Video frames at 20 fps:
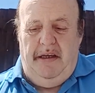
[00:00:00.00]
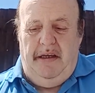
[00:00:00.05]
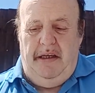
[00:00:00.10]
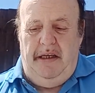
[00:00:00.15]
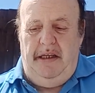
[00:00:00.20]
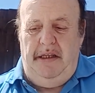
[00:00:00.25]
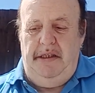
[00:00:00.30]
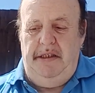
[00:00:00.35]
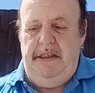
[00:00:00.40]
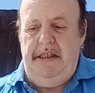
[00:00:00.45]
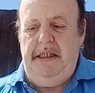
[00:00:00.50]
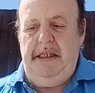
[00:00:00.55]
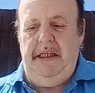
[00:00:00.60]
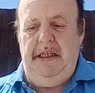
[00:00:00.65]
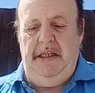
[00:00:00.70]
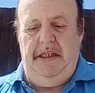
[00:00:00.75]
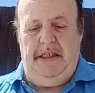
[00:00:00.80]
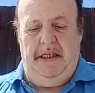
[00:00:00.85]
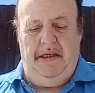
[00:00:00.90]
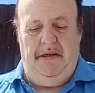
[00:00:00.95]

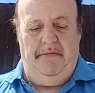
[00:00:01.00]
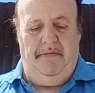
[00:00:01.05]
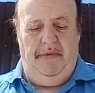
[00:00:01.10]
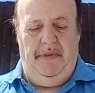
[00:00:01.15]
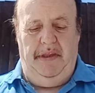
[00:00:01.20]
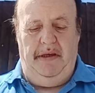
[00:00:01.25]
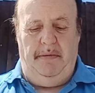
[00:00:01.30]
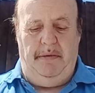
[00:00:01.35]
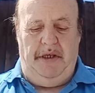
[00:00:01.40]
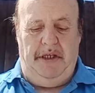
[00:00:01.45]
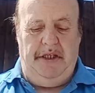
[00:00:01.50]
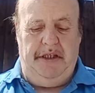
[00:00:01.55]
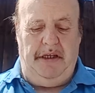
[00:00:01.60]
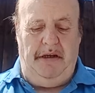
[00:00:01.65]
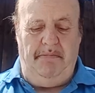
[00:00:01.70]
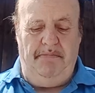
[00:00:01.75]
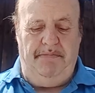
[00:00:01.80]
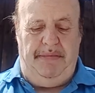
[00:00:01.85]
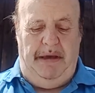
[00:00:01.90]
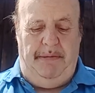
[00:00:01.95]
Indeed, there were
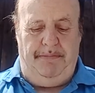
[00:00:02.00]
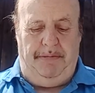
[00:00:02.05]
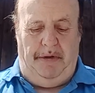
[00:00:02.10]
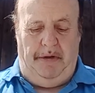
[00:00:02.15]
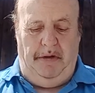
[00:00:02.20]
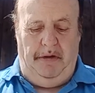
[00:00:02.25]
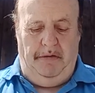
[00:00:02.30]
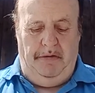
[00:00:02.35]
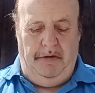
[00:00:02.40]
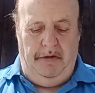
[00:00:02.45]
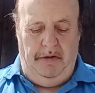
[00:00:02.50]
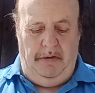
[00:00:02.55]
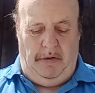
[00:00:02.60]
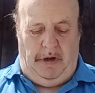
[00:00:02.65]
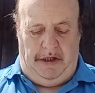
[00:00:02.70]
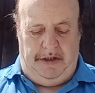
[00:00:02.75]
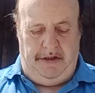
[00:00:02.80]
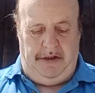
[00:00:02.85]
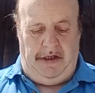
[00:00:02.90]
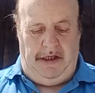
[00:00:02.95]
some people who
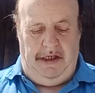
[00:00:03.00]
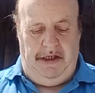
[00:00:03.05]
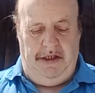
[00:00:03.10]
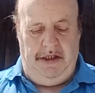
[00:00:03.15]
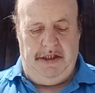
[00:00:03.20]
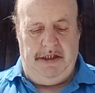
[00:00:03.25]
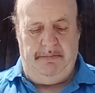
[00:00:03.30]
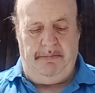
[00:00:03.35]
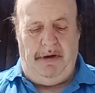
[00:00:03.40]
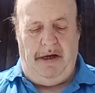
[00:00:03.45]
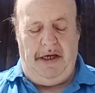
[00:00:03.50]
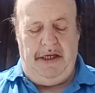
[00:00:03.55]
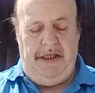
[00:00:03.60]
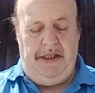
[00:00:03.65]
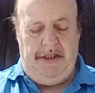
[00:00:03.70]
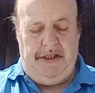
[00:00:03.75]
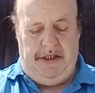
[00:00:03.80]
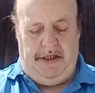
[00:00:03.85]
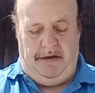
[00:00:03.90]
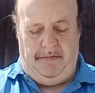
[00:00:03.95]
utterly
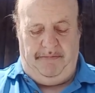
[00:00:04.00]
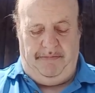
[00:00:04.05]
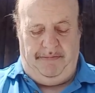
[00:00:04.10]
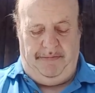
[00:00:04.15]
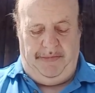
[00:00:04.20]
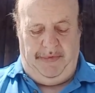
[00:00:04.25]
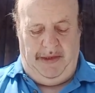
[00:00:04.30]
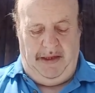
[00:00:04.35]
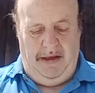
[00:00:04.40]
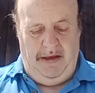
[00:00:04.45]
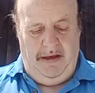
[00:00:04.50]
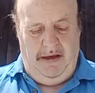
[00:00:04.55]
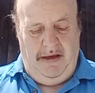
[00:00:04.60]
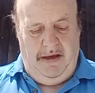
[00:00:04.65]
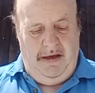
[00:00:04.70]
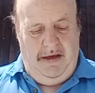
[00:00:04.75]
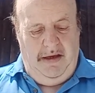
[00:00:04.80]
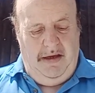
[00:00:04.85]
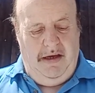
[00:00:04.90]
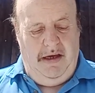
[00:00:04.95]
despised him.
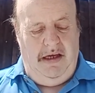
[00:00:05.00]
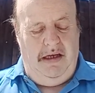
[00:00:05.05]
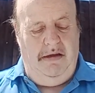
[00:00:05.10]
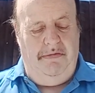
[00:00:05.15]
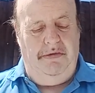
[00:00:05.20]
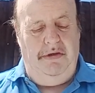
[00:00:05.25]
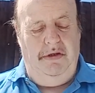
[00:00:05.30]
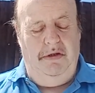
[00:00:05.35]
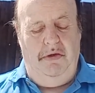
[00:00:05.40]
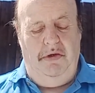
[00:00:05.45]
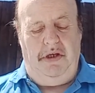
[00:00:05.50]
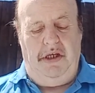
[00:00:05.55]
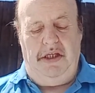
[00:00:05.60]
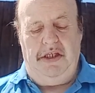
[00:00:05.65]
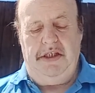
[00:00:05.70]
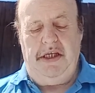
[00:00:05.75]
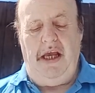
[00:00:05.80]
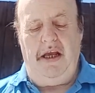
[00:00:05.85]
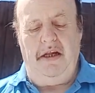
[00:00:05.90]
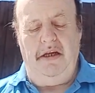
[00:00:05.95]
And if you look at
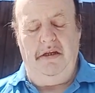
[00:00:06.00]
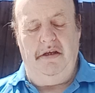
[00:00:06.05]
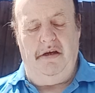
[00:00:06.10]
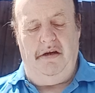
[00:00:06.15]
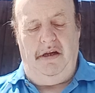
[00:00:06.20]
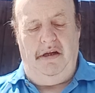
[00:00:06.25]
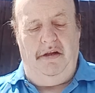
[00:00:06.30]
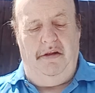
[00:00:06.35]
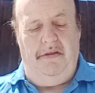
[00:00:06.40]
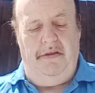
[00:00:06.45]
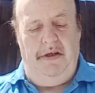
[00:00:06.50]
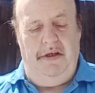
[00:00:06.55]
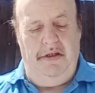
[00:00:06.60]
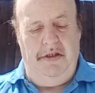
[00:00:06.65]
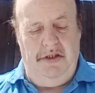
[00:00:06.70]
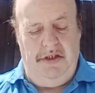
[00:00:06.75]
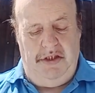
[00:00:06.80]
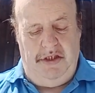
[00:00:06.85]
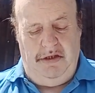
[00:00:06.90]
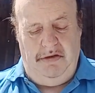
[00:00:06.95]
2
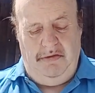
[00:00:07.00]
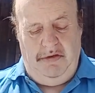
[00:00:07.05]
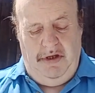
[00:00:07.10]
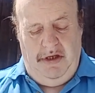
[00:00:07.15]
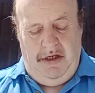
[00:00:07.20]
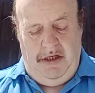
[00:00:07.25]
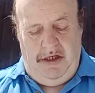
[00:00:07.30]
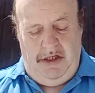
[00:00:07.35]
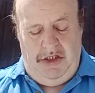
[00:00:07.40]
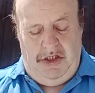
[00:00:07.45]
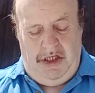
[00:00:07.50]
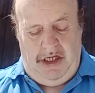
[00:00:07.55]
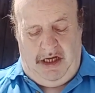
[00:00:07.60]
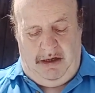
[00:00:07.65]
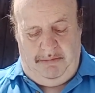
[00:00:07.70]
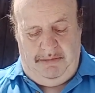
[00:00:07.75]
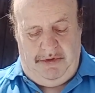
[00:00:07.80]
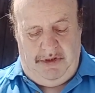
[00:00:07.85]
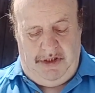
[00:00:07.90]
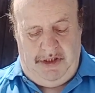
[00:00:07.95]
Corinthians in
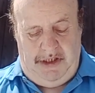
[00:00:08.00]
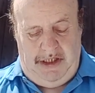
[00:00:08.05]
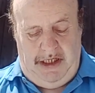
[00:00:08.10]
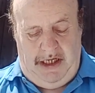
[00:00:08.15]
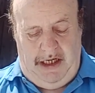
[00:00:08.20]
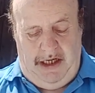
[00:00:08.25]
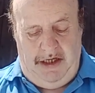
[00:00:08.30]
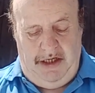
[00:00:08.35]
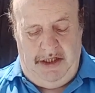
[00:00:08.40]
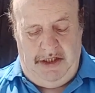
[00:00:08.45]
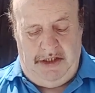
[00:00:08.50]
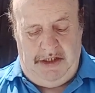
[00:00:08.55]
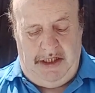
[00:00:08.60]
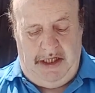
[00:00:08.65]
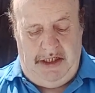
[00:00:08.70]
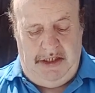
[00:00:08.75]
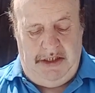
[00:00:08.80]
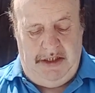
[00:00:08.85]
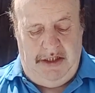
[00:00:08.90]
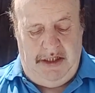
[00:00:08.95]
chapter 10, it
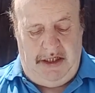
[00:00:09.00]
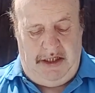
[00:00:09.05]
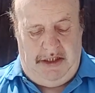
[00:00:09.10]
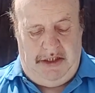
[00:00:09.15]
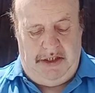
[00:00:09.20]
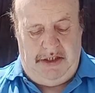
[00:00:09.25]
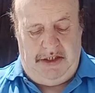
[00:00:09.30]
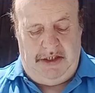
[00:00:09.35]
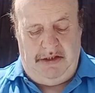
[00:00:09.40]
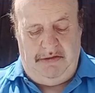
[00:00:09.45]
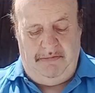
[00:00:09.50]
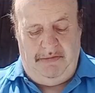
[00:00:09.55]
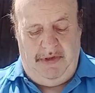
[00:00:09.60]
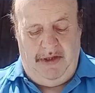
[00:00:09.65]
says this: